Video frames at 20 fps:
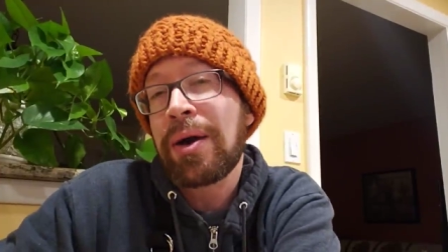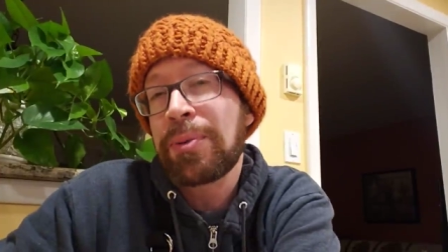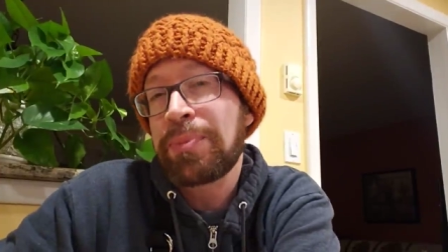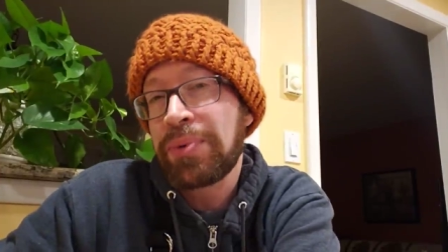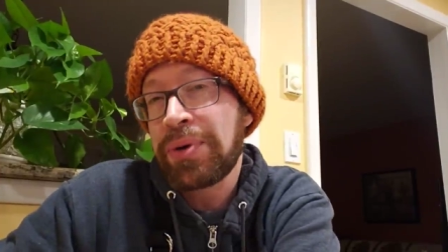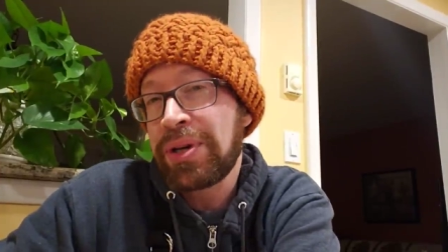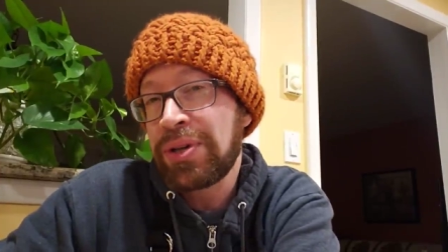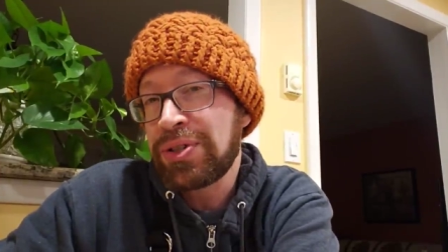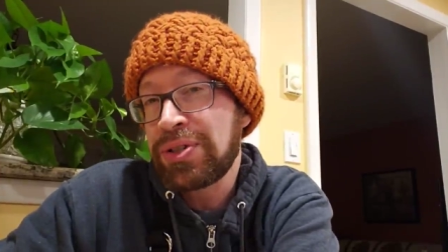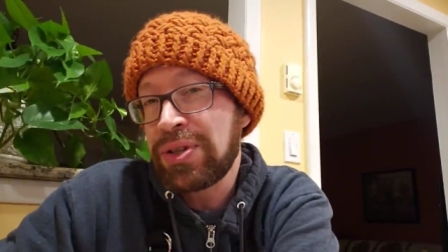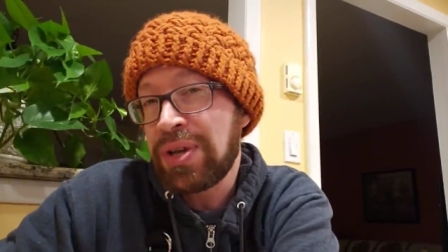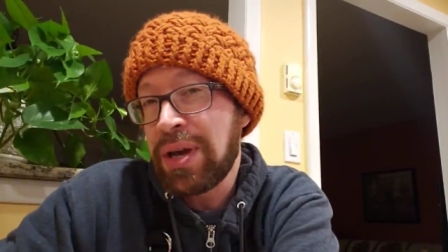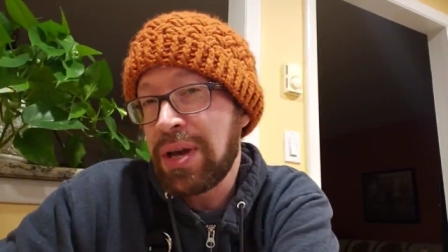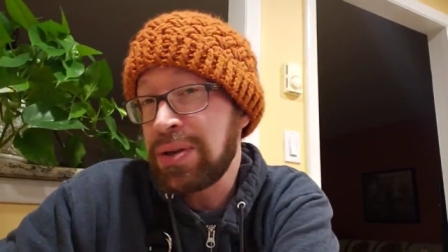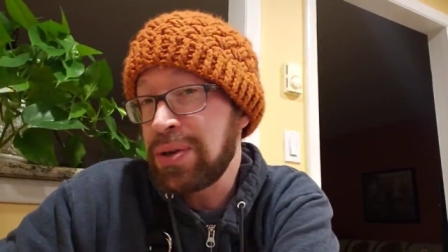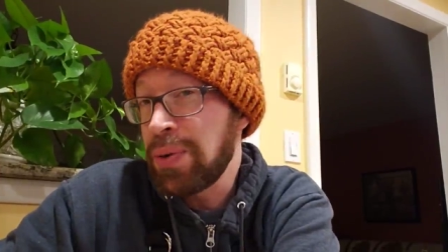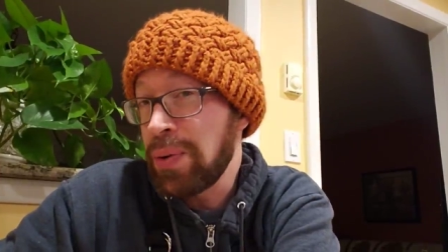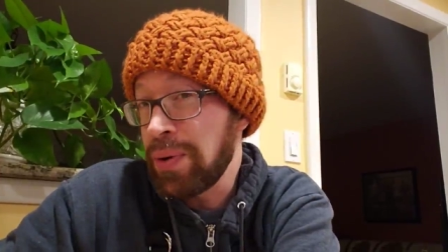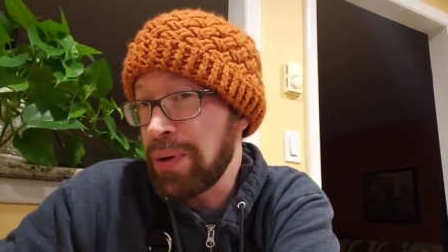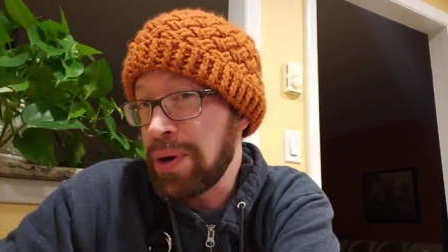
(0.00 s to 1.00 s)

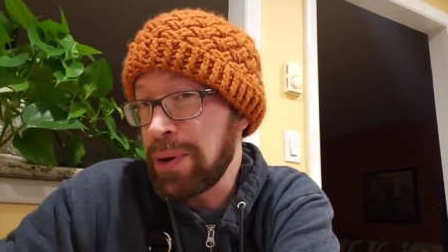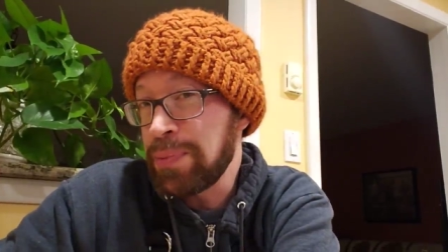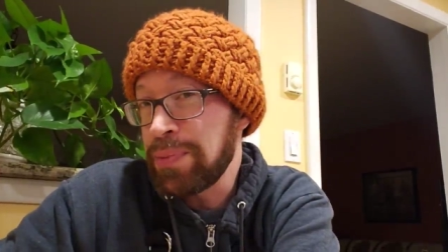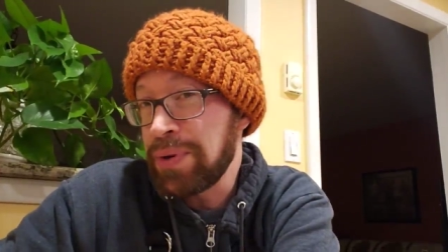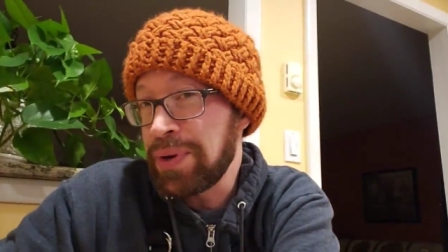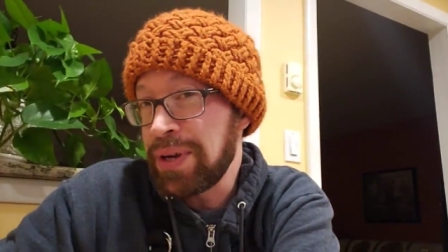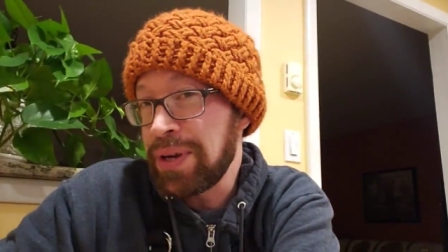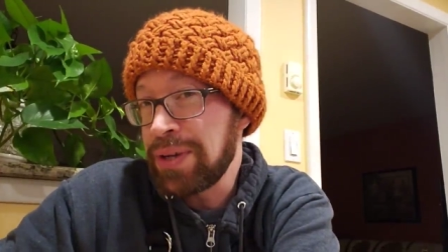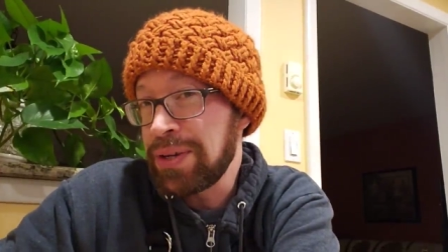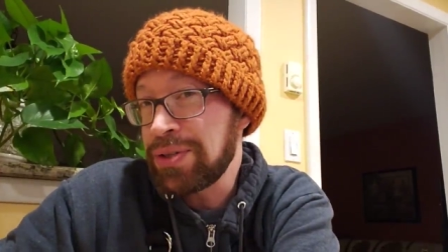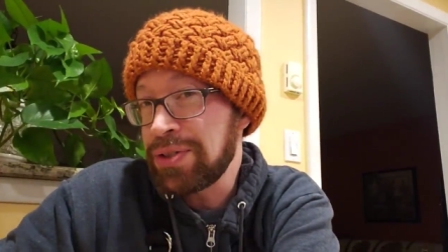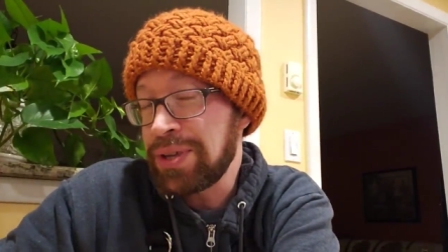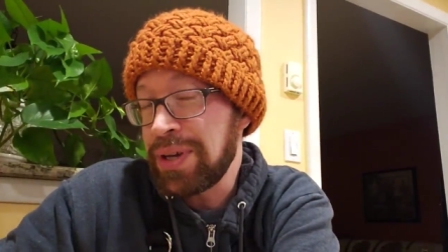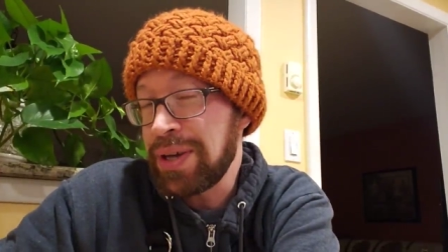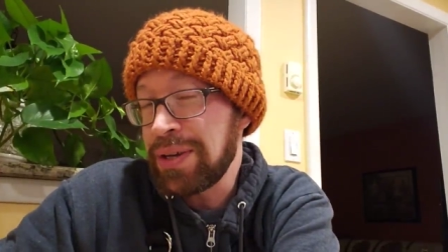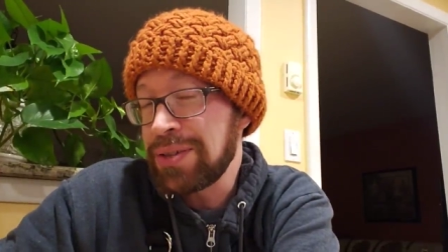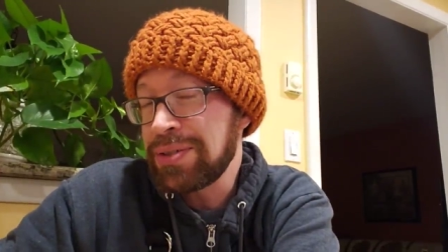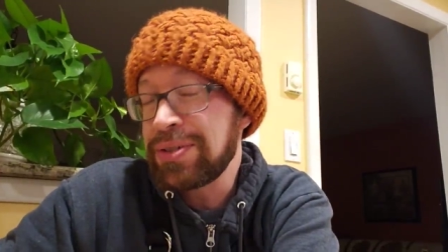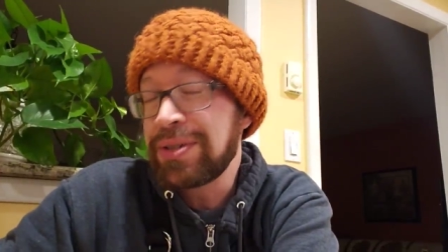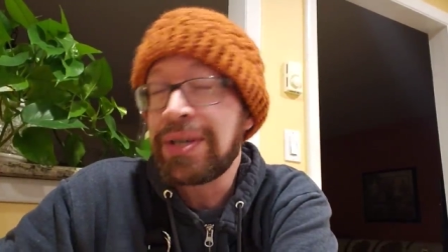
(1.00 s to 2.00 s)
appreciate your
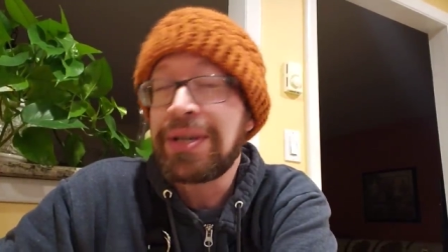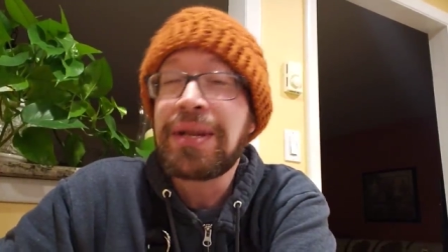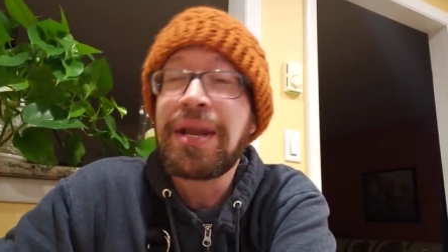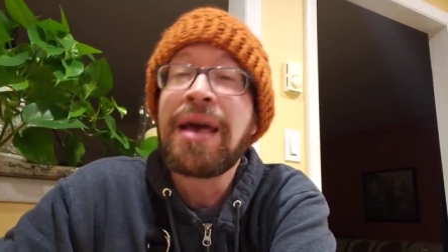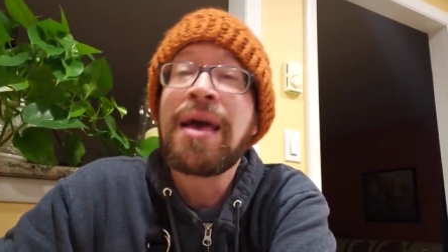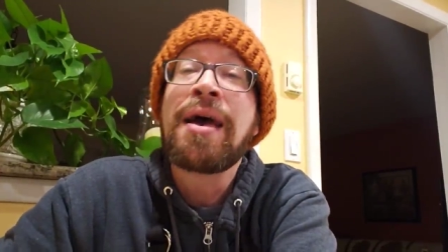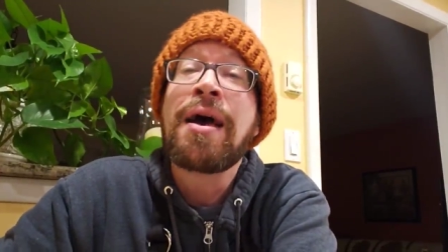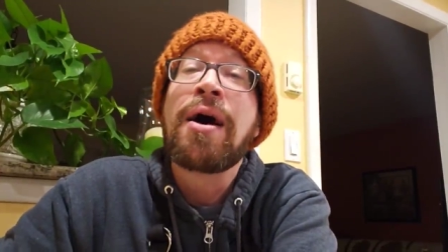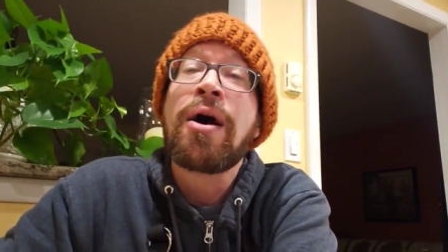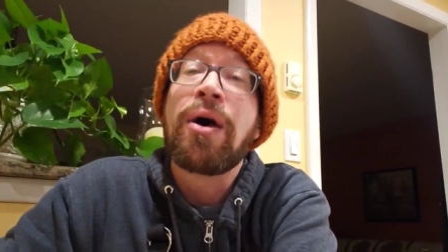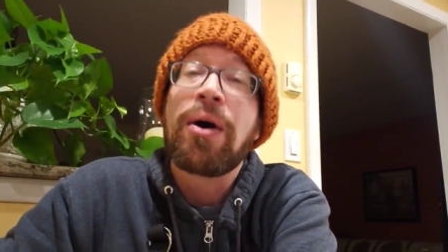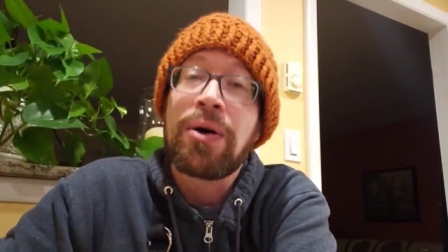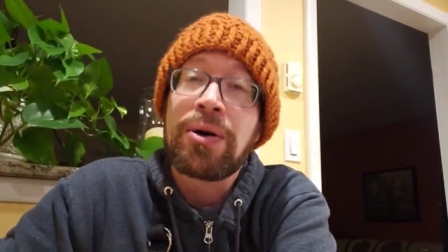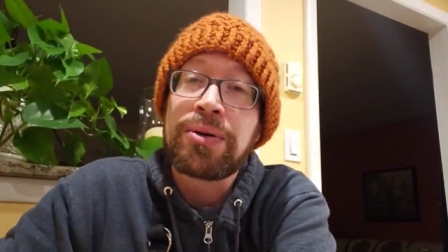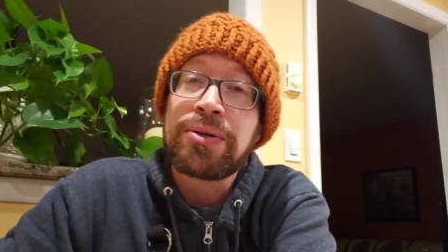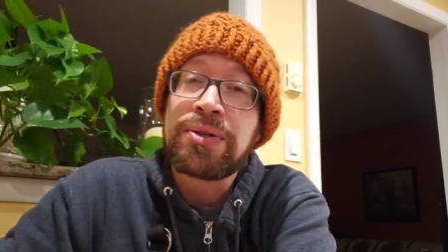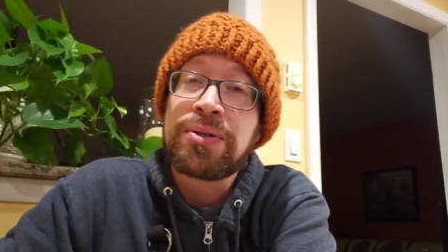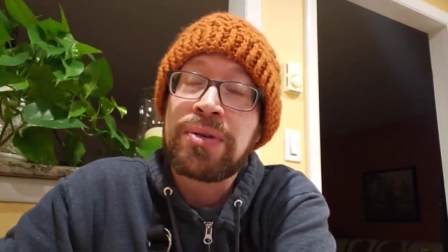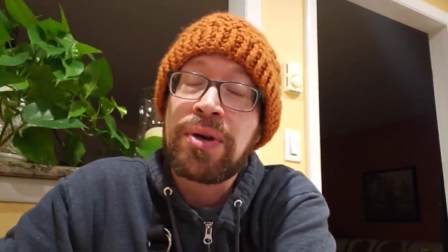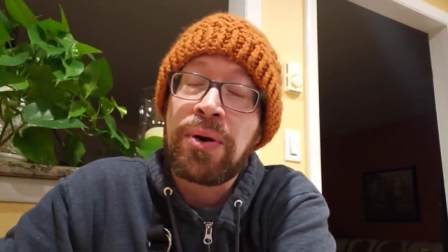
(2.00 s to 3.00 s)
appreciation.
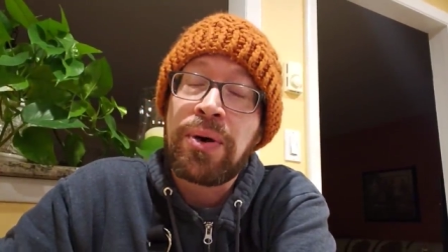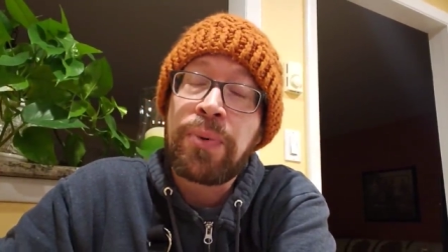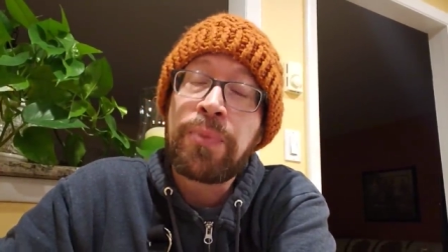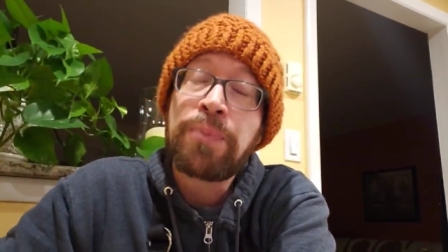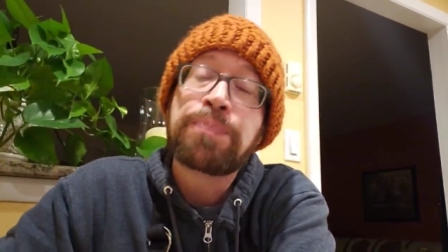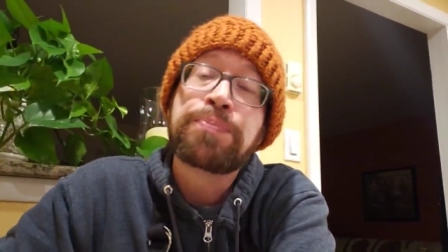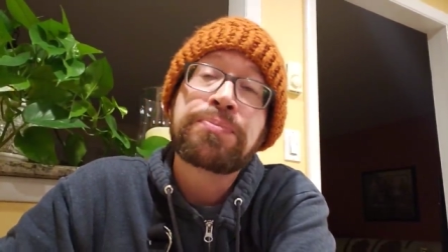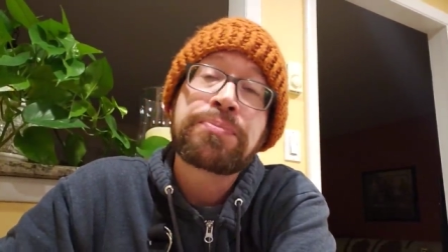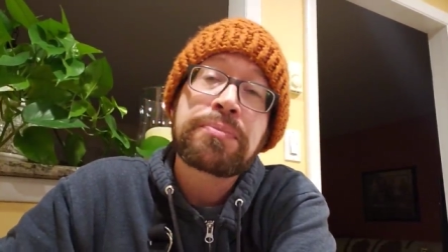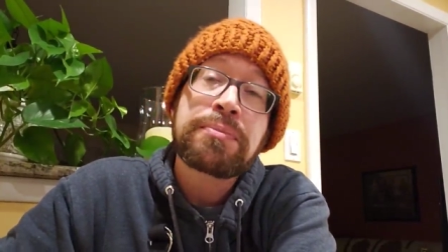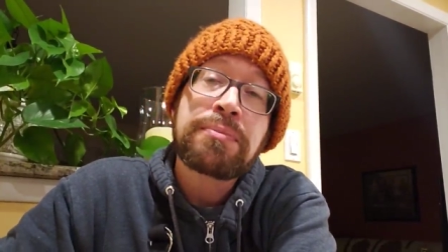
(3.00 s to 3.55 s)
Also,